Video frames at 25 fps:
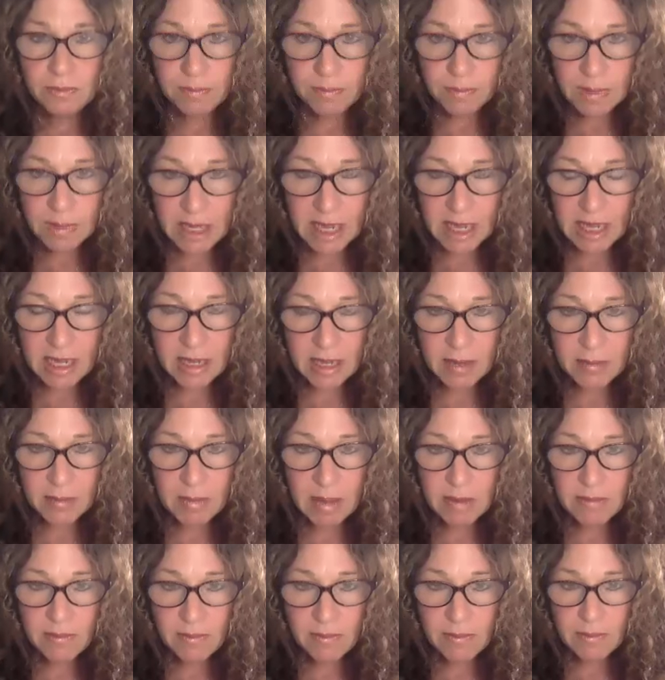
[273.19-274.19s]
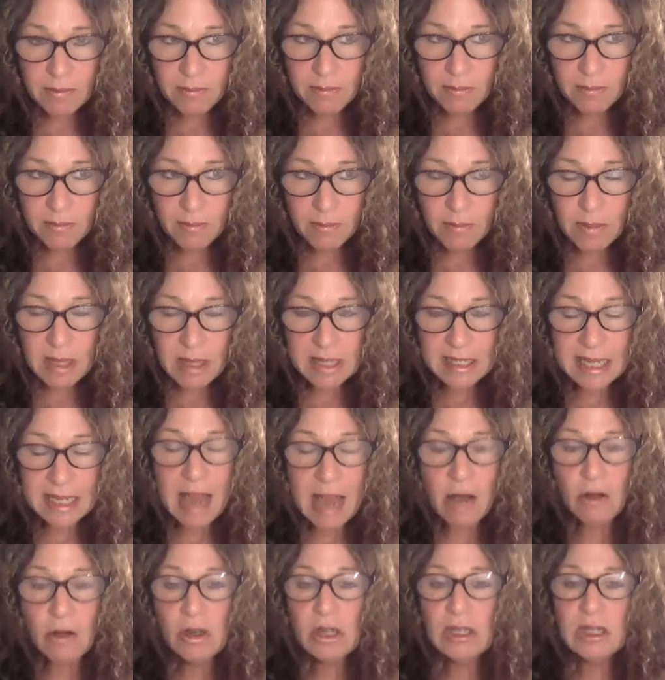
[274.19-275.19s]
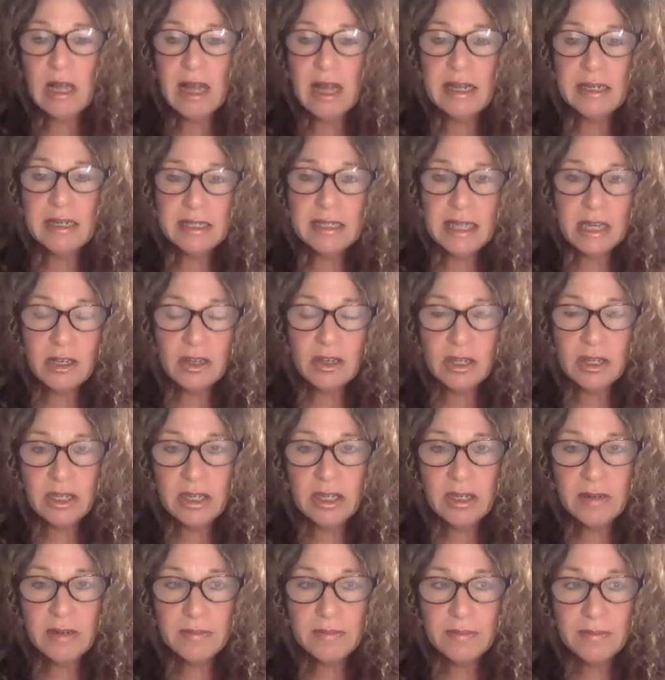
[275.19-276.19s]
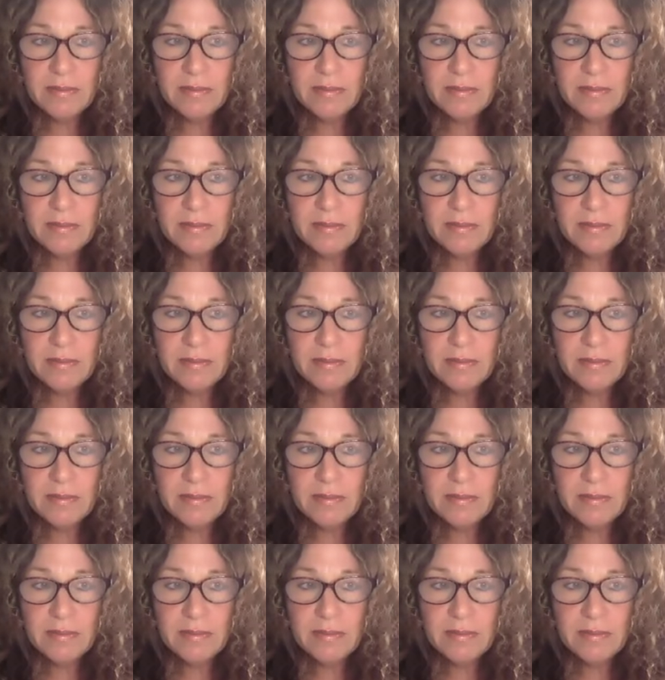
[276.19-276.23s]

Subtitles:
became as alkaline as I could,